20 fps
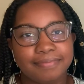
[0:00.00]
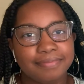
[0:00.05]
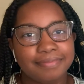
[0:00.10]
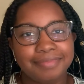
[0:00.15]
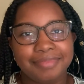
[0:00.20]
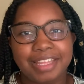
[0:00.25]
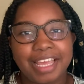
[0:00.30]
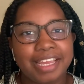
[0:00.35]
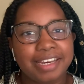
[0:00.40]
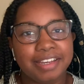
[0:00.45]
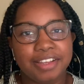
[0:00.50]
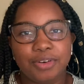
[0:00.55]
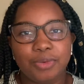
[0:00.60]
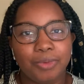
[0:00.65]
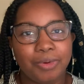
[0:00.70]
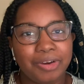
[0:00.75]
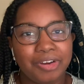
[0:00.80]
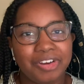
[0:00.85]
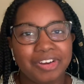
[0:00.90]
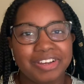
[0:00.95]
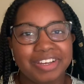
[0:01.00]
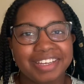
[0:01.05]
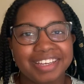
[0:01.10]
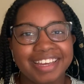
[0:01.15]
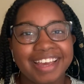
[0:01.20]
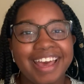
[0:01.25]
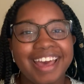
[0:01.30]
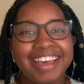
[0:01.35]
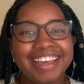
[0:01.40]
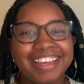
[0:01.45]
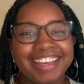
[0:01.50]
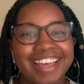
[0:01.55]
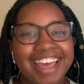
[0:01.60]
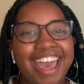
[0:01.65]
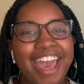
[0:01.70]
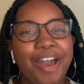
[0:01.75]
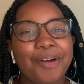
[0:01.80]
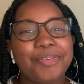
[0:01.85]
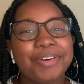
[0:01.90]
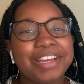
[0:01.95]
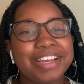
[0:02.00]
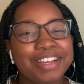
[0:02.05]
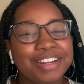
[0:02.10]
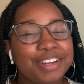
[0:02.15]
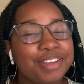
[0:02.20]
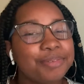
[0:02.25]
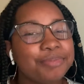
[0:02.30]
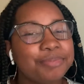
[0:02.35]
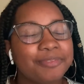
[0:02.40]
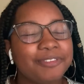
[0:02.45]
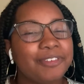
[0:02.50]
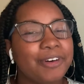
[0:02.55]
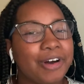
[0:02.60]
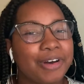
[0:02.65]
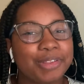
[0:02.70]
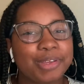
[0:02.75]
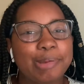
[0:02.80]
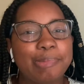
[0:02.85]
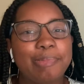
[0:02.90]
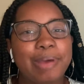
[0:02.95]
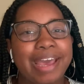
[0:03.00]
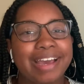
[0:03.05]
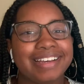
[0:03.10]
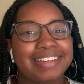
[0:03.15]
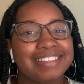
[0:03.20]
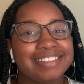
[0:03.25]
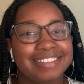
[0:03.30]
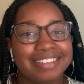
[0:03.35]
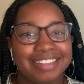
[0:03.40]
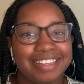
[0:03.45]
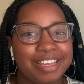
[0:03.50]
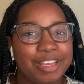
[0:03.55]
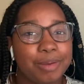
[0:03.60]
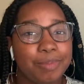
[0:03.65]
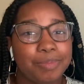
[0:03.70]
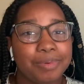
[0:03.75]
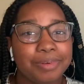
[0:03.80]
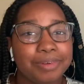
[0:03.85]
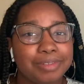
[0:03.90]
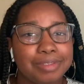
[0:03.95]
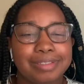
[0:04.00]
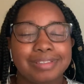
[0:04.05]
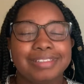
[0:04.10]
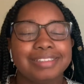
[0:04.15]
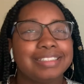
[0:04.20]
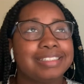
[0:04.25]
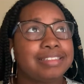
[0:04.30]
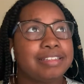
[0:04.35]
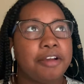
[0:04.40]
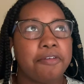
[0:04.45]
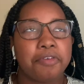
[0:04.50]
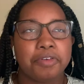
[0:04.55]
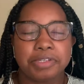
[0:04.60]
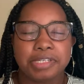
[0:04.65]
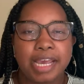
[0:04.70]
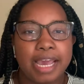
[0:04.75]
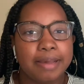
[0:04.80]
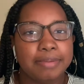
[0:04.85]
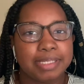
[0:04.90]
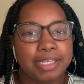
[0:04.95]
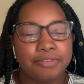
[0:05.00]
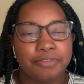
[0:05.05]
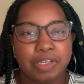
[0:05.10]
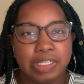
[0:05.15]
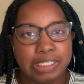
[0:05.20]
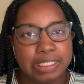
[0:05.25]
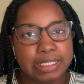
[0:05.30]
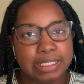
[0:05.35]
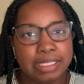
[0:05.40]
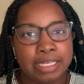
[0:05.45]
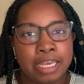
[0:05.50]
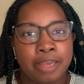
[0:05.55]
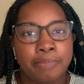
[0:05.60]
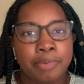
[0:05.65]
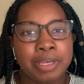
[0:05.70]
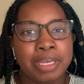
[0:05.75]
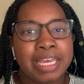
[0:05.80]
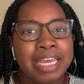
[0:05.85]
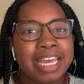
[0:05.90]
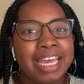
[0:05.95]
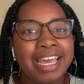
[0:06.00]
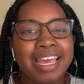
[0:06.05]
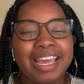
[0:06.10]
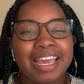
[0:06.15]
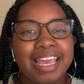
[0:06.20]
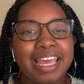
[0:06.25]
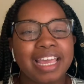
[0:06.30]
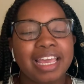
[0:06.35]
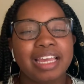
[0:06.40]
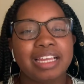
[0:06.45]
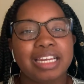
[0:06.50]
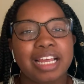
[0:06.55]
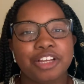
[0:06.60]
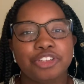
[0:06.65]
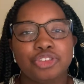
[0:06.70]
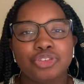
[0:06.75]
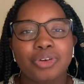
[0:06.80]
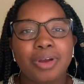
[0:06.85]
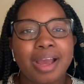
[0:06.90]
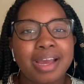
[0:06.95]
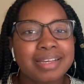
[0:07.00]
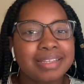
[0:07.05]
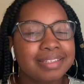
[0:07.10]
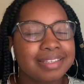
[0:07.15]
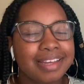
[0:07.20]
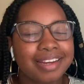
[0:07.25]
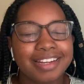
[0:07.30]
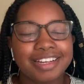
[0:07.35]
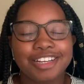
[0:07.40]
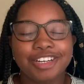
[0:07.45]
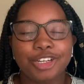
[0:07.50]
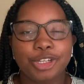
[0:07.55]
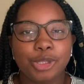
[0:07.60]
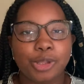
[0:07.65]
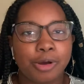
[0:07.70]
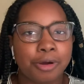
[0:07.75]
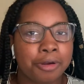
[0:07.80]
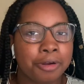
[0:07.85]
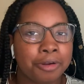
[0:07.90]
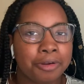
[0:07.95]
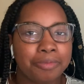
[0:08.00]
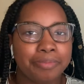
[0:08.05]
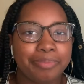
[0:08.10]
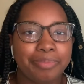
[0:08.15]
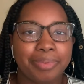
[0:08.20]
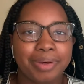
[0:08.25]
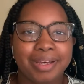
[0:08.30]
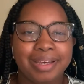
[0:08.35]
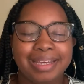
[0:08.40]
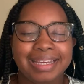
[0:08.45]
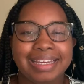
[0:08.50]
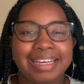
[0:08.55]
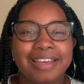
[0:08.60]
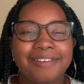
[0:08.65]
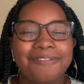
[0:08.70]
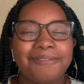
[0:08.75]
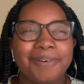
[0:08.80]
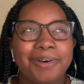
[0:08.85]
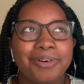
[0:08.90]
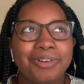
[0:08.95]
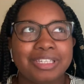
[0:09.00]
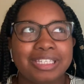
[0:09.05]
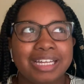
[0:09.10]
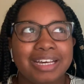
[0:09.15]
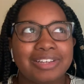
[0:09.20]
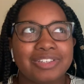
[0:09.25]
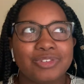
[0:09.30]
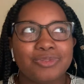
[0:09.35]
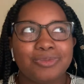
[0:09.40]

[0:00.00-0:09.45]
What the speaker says: That didn't work. I would end up falling back asleep. Several times I fell asleep. And I tried setting an alarm, but it felt less